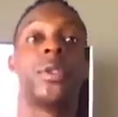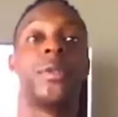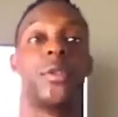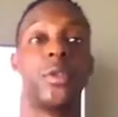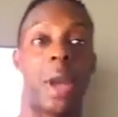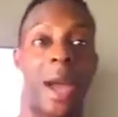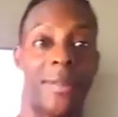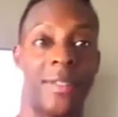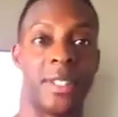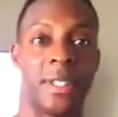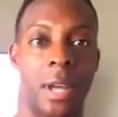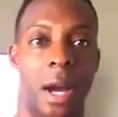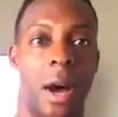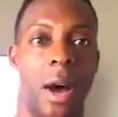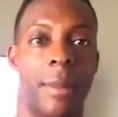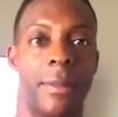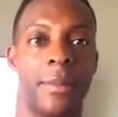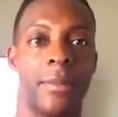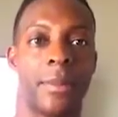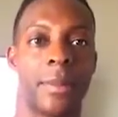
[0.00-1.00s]
of you have a
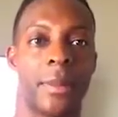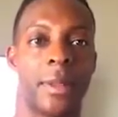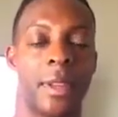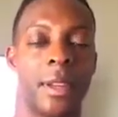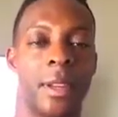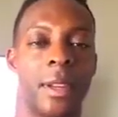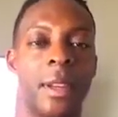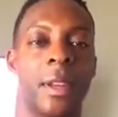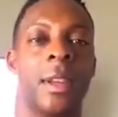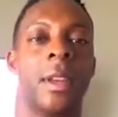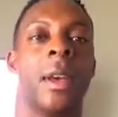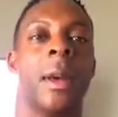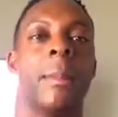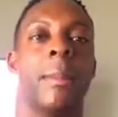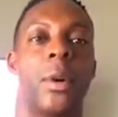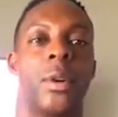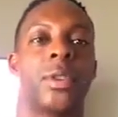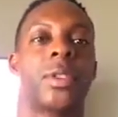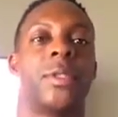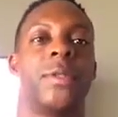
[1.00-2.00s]
job.
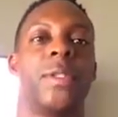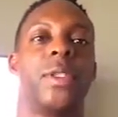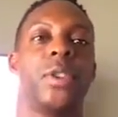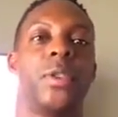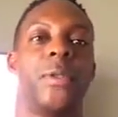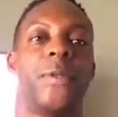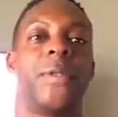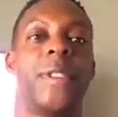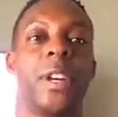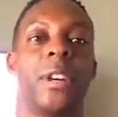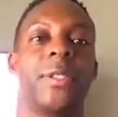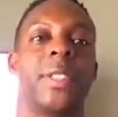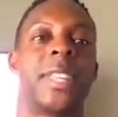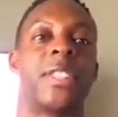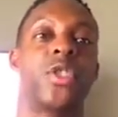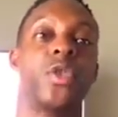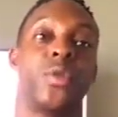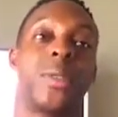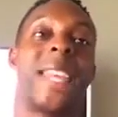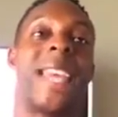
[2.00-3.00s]
Most of you feel
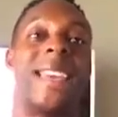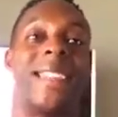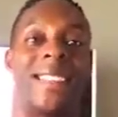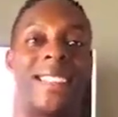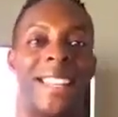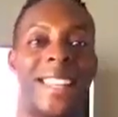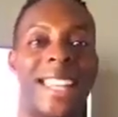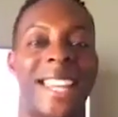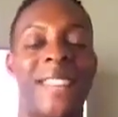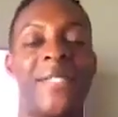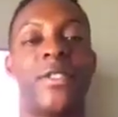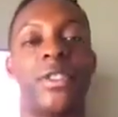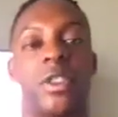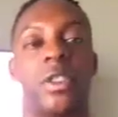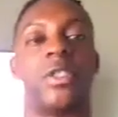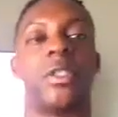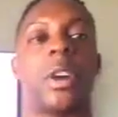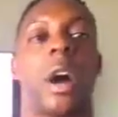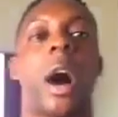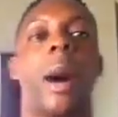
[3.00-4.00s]
that you can't leave
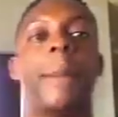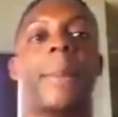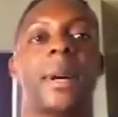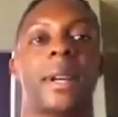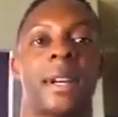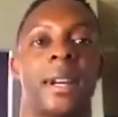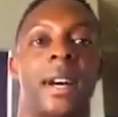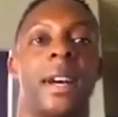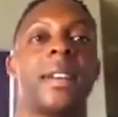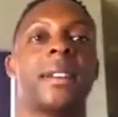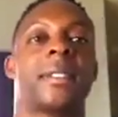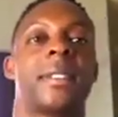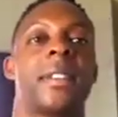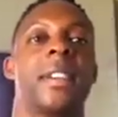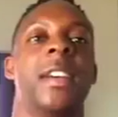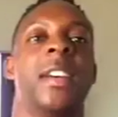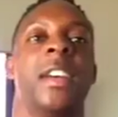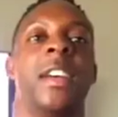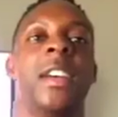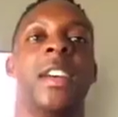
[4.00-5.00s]
your job because
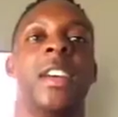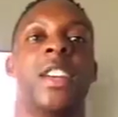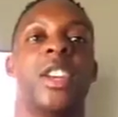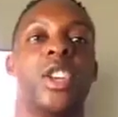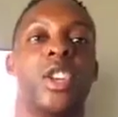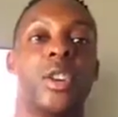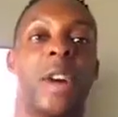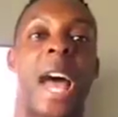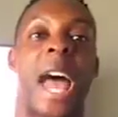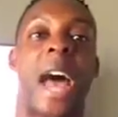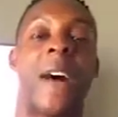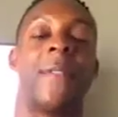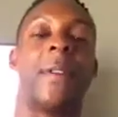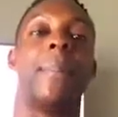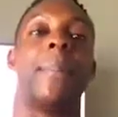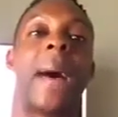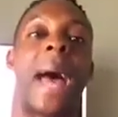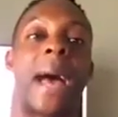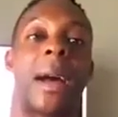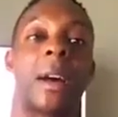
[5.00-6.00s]
you don't have a
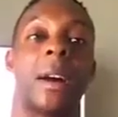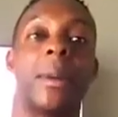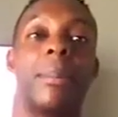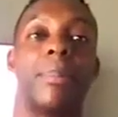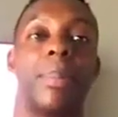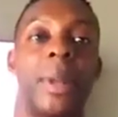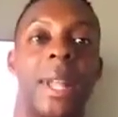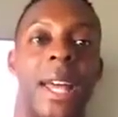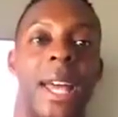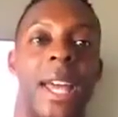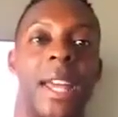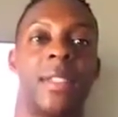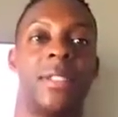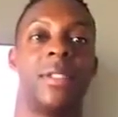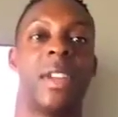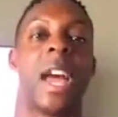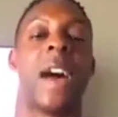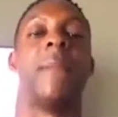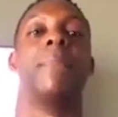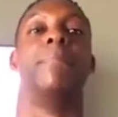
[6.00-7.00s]
backup plan.
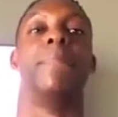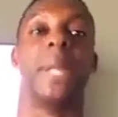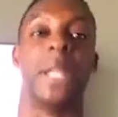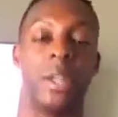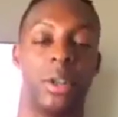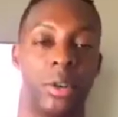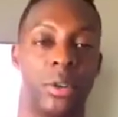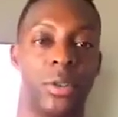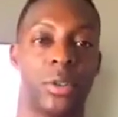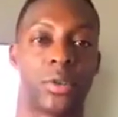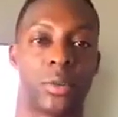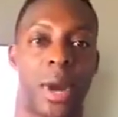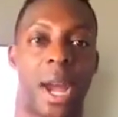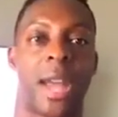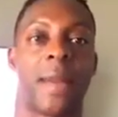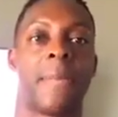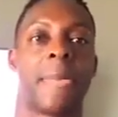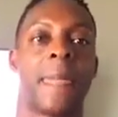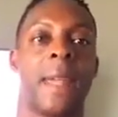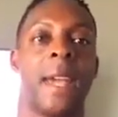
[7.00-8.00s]
You have bills,
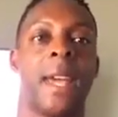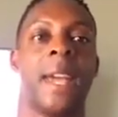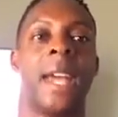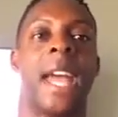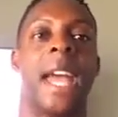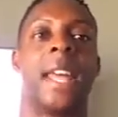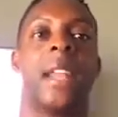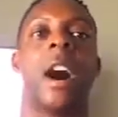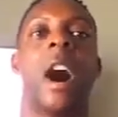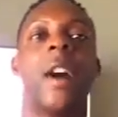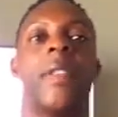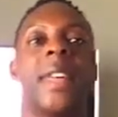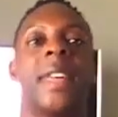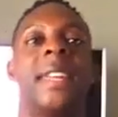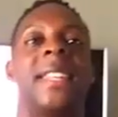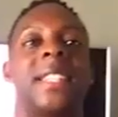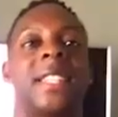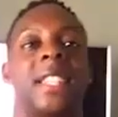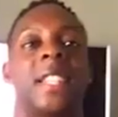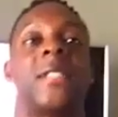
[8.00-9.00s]
right? And all that
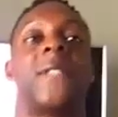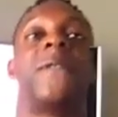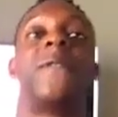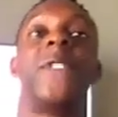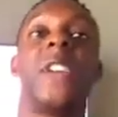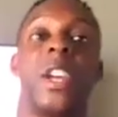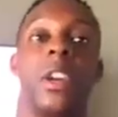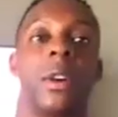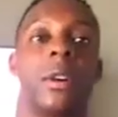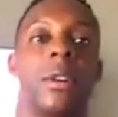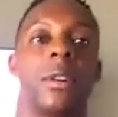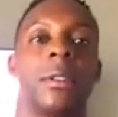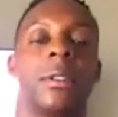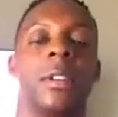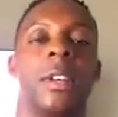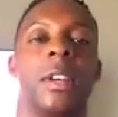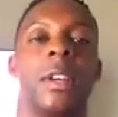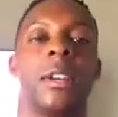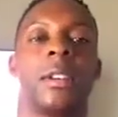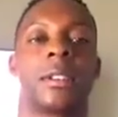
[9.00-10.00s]
is fear.
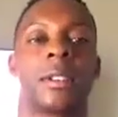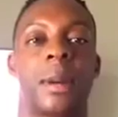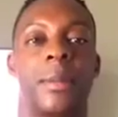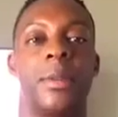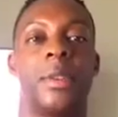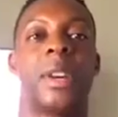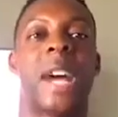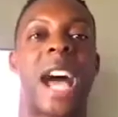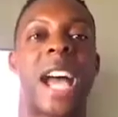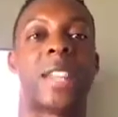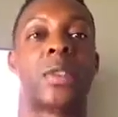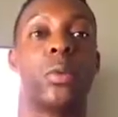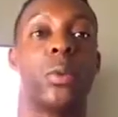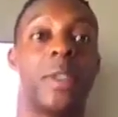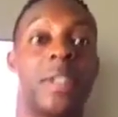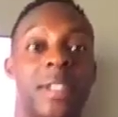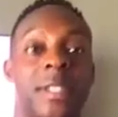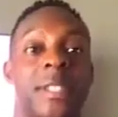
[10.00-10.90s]
Some of you guys want to